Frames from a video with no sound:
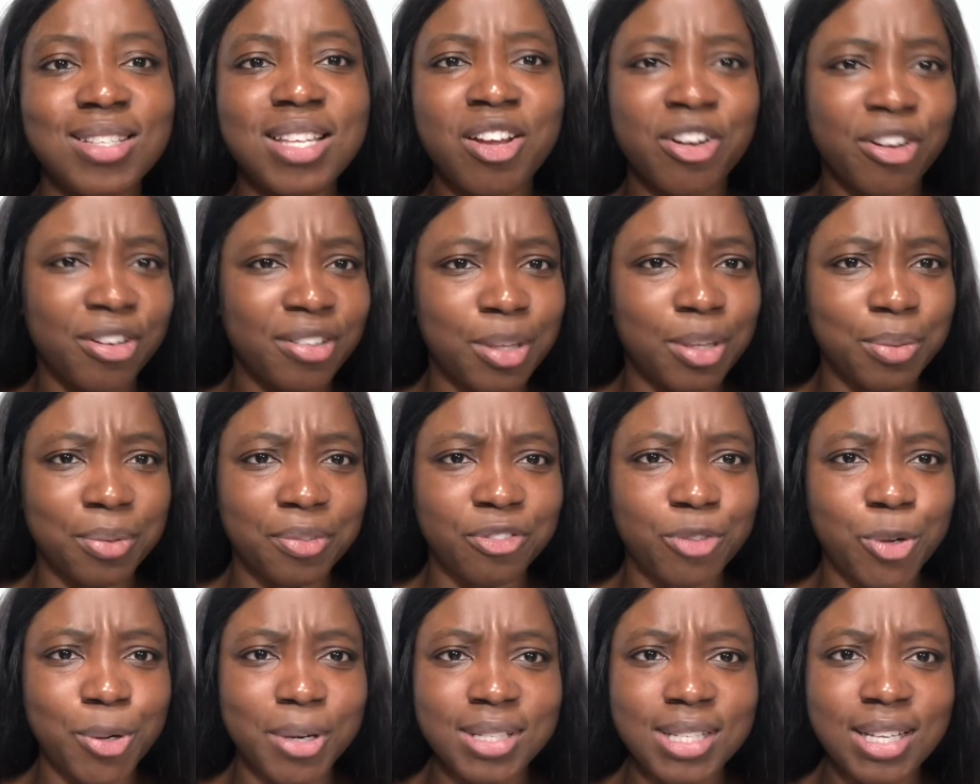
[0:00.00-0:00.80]
I heard them, of
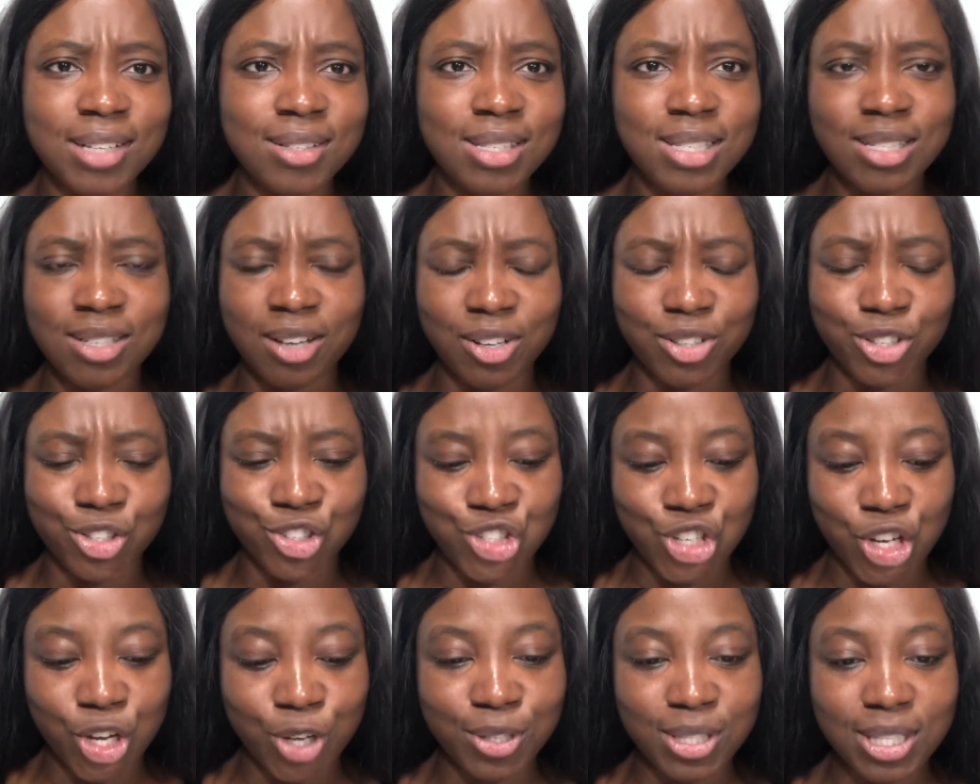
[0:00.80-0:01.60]
course. I've seen all the
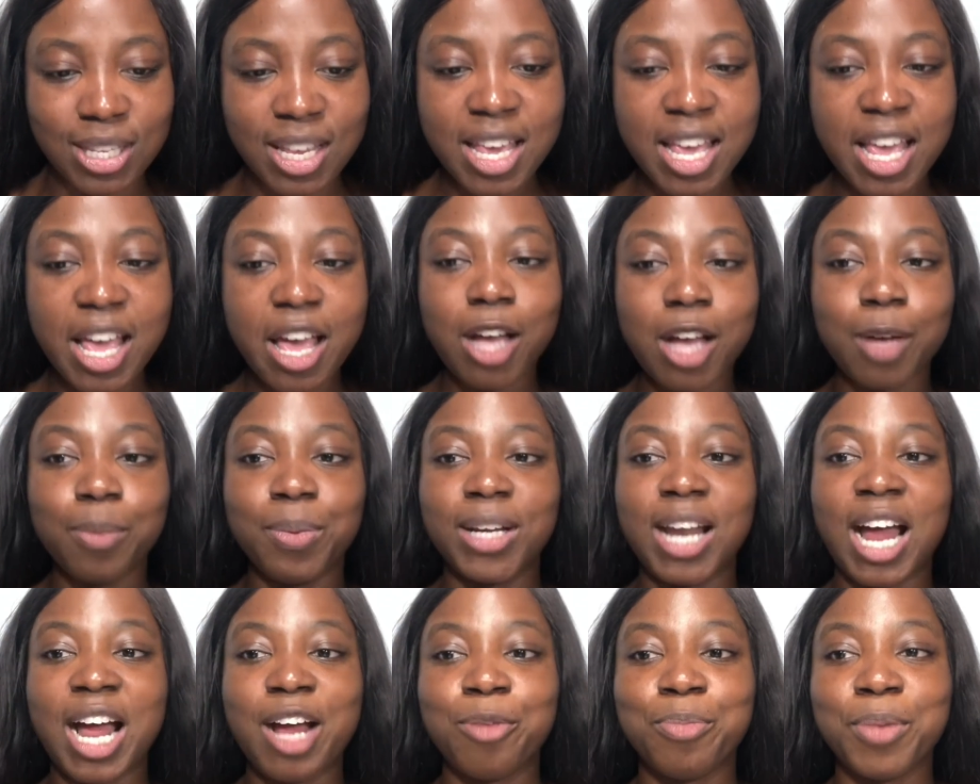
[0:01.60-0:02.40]
shows,
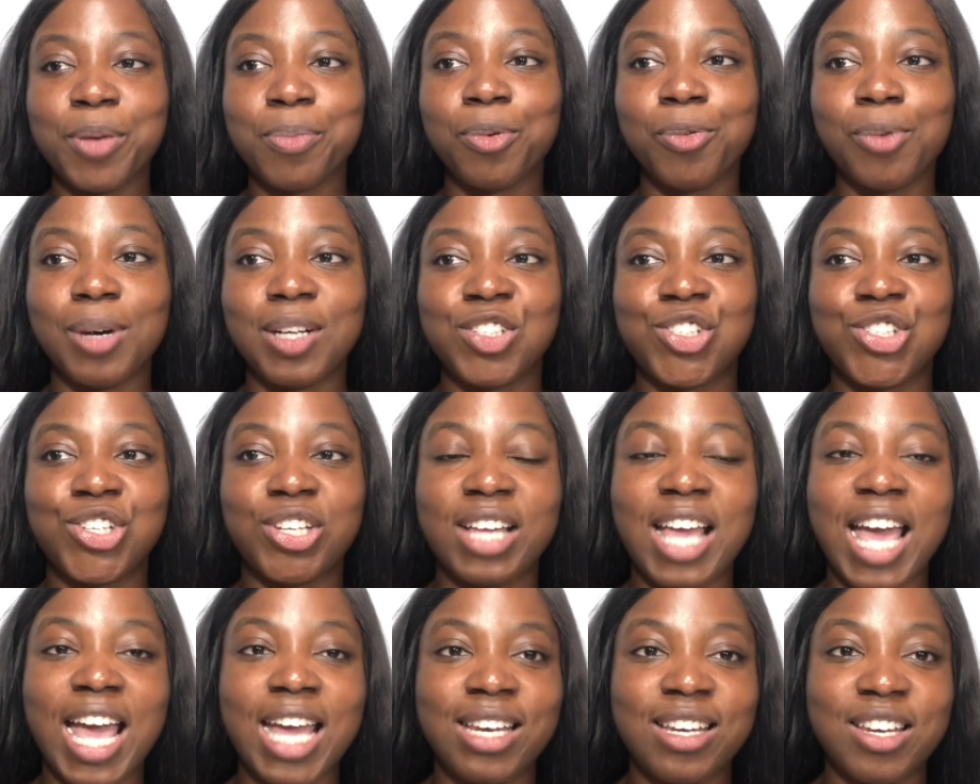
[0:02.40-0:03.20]
but I remember
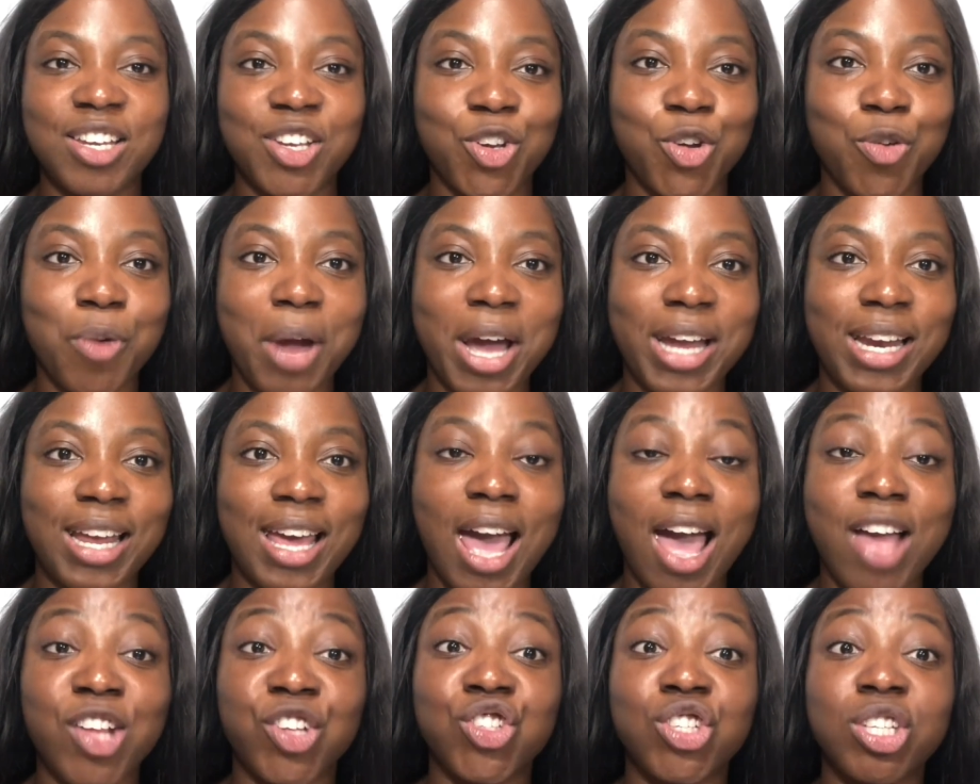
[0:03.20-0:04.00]
watching Ending
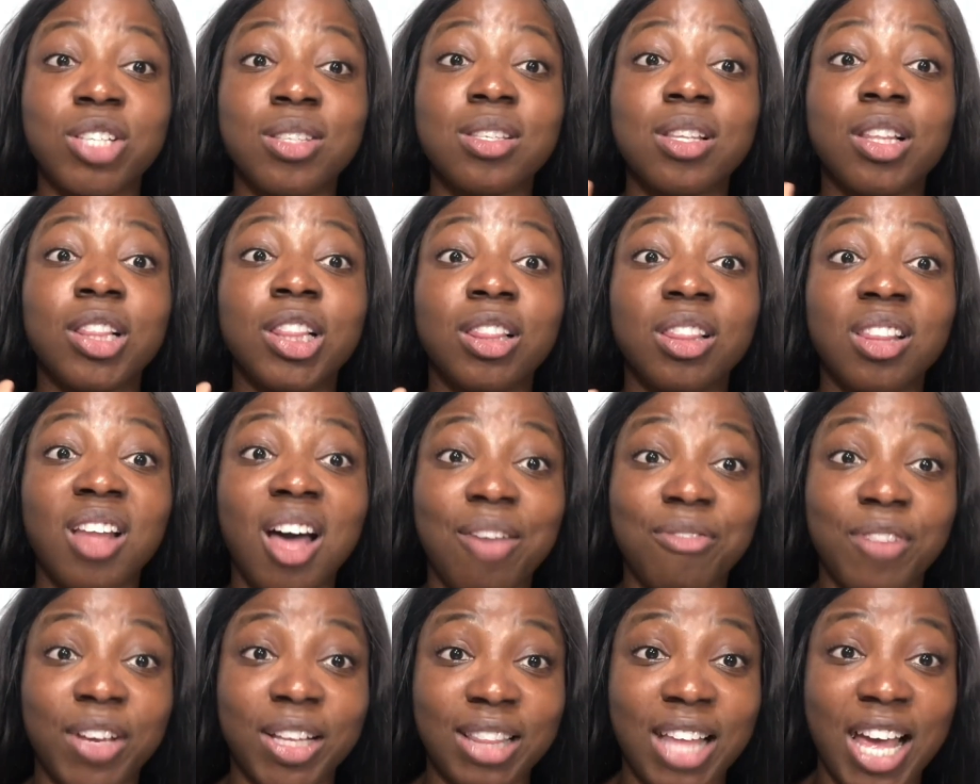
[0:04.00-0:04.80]
Credit and just
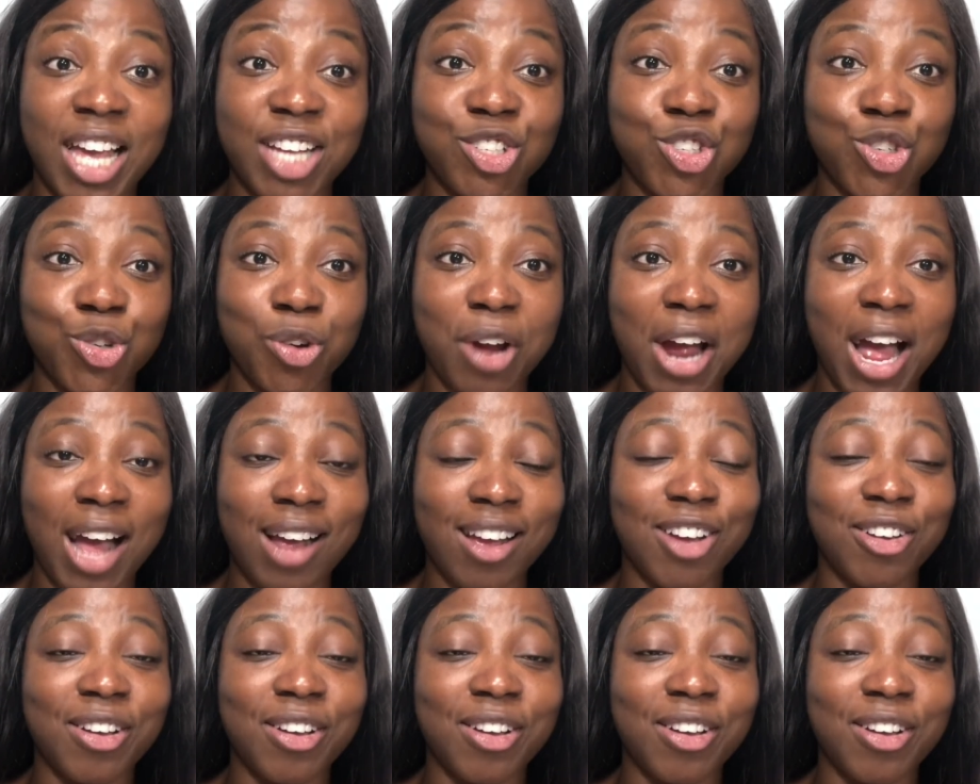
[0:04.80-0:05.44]
loving that track.